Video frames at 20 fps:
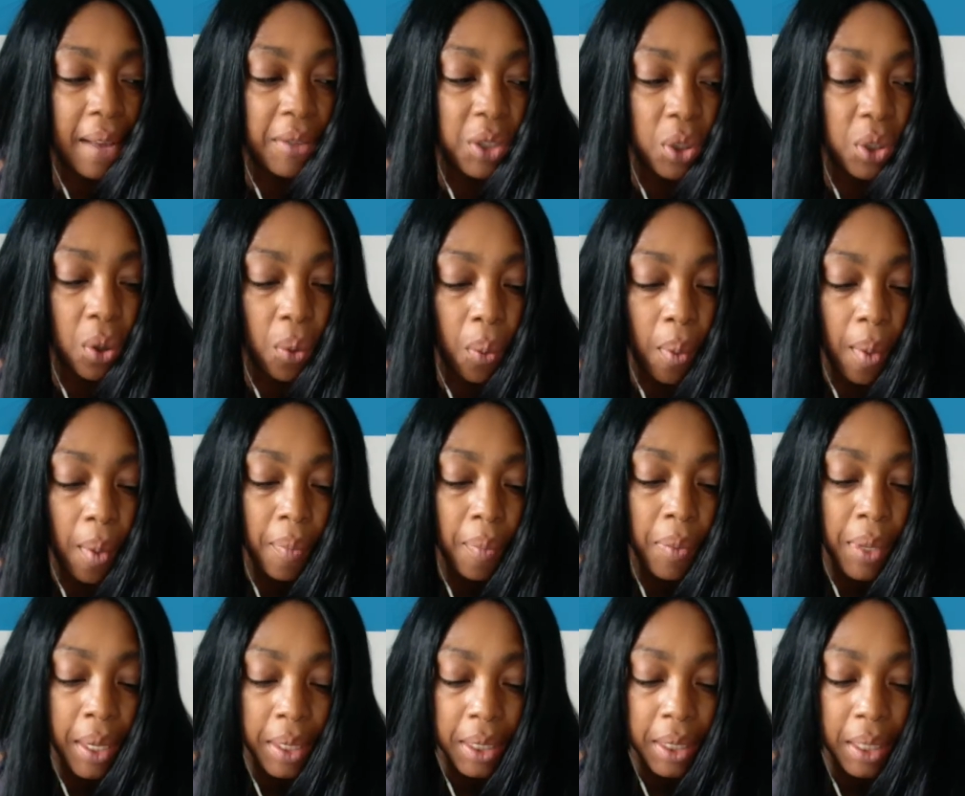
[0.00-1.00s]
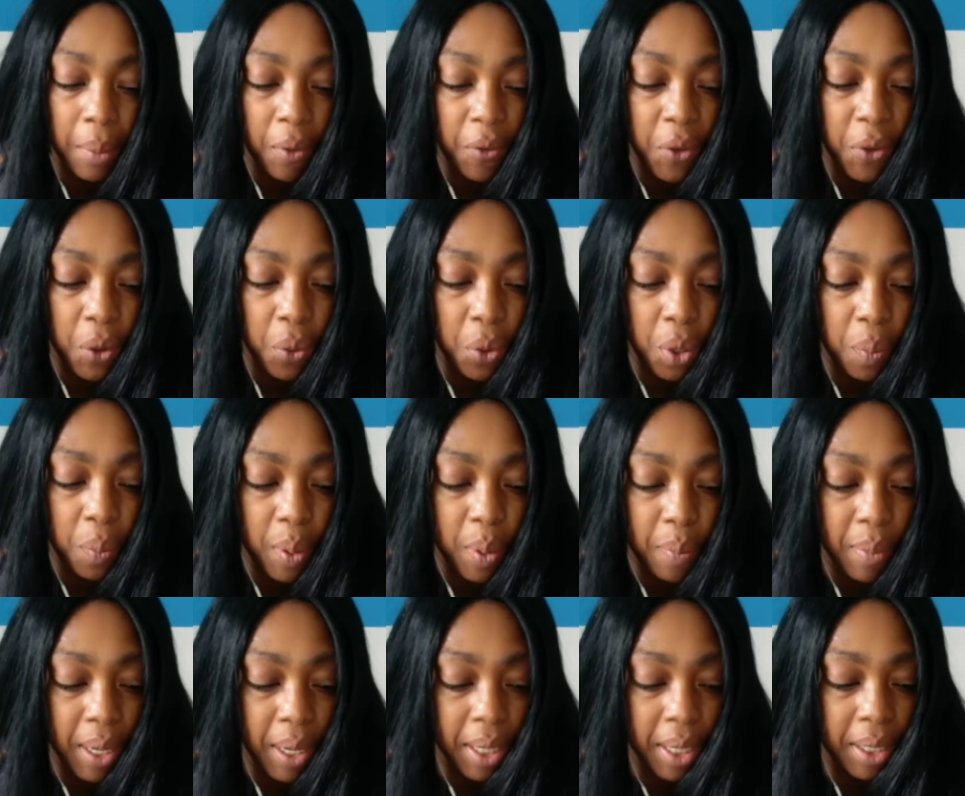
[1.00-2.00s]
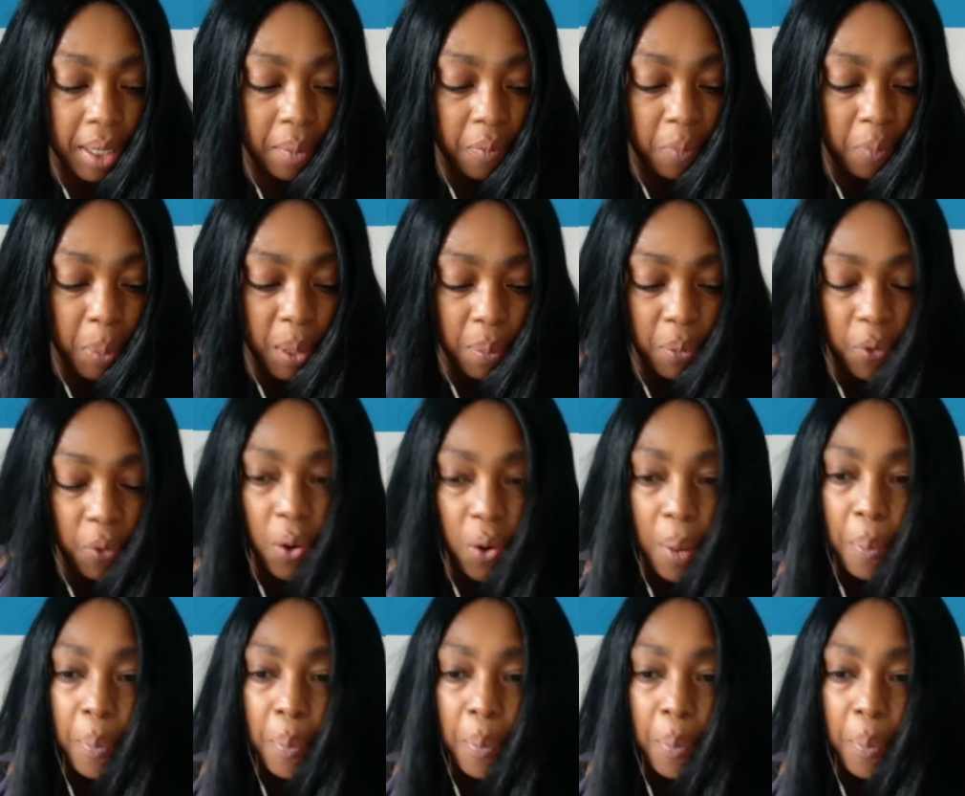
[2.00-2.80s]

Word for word: So some of you could be meeting people from